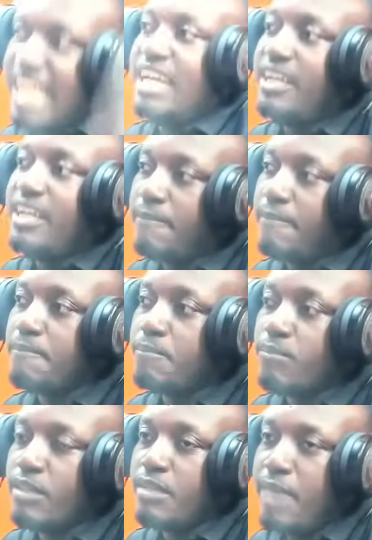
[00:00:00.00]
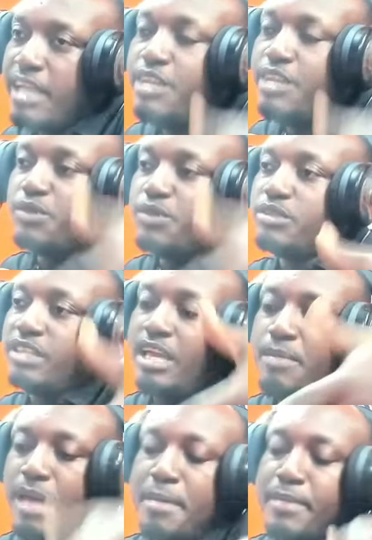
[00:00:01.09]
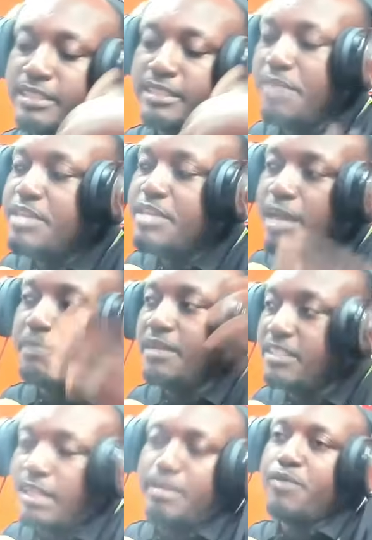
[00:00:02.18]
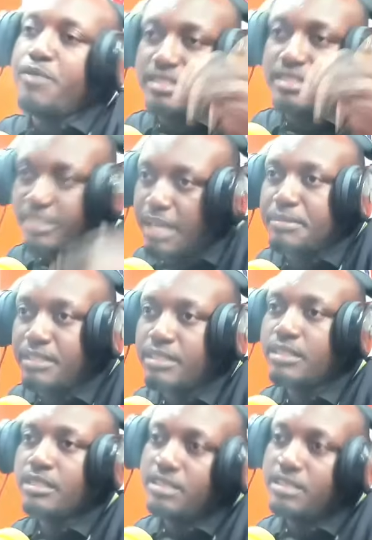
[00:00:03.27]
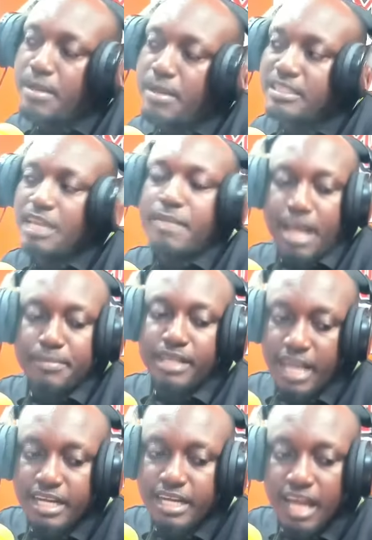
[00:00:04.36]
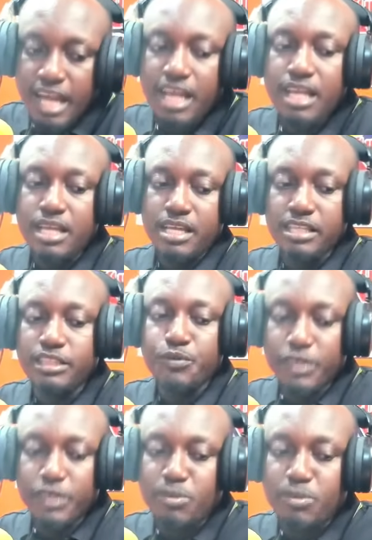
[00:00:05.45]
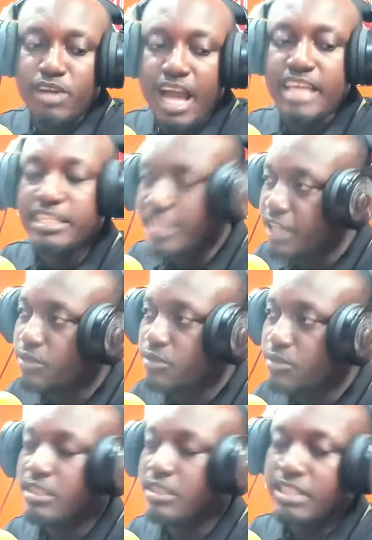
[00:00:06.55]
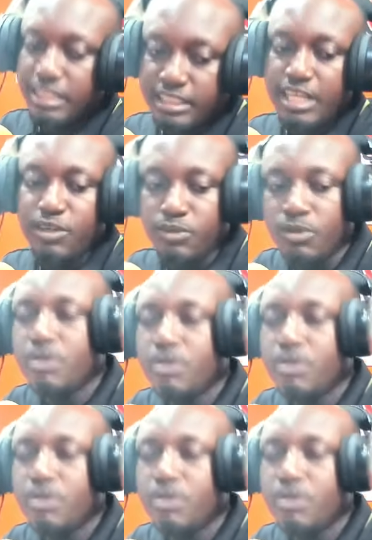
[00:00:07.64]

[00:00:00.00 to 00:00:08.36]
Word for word: Okay. Ba yi ni dwene say e bia me betena me nya play internet register me. Ti e ba say be ha me career. Inti Richmond ayi de no de tie no.